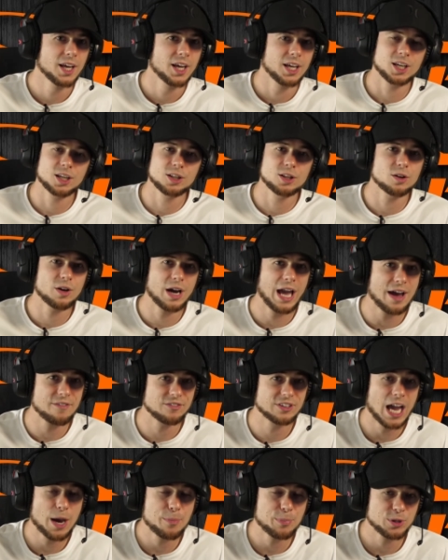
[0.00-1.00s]
you know, have
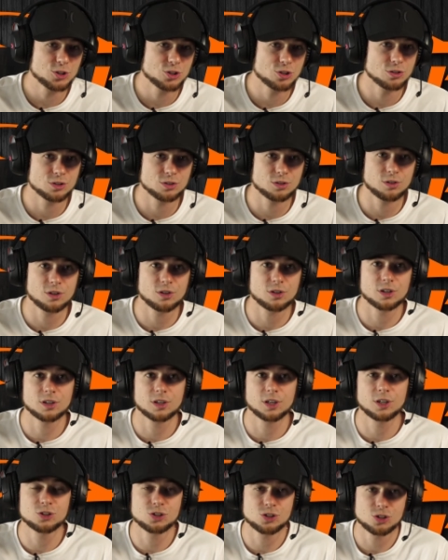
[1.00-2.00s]
gap insurance through your
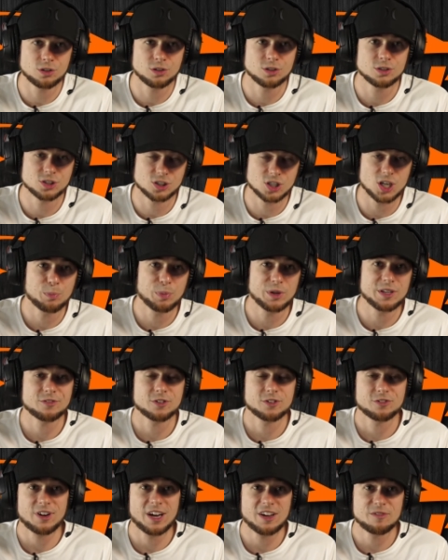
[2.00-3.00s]
insurance company for
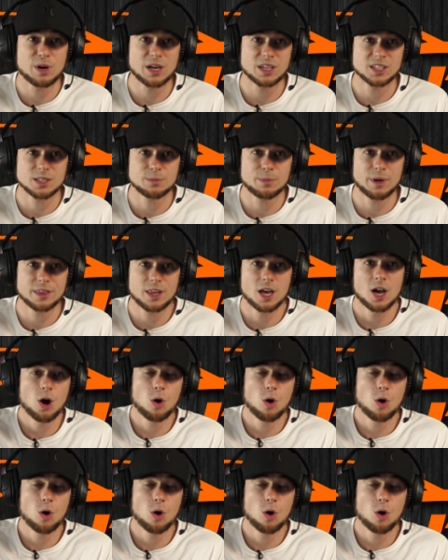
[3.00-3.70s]
five bucks a month